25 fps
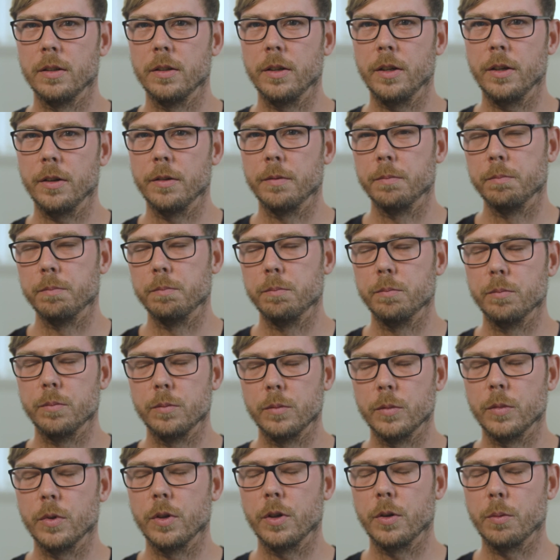
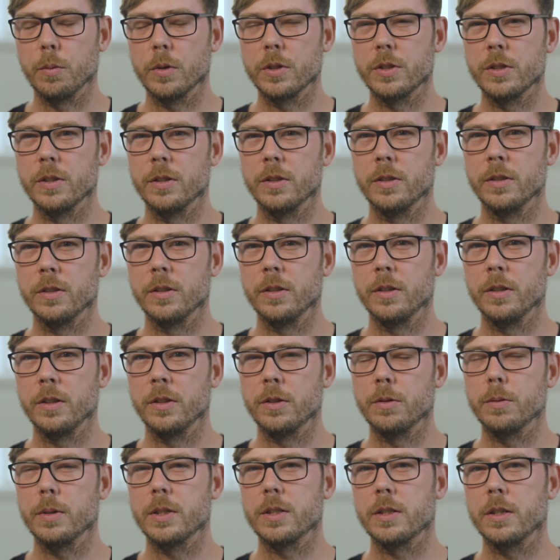it was an
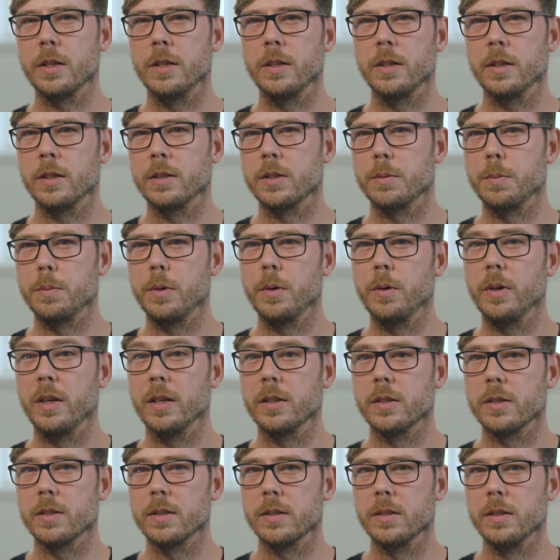interesting
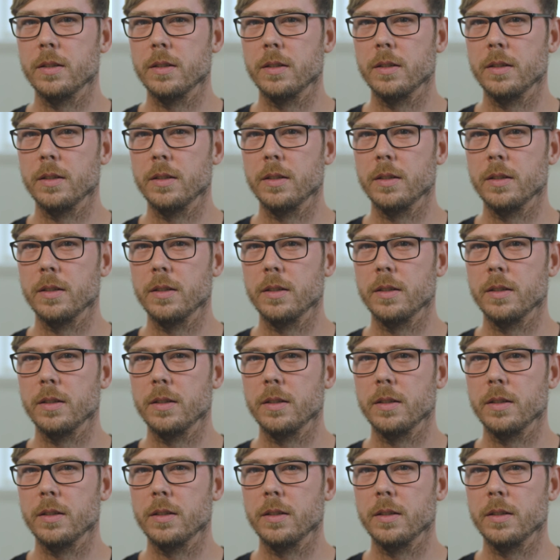experience.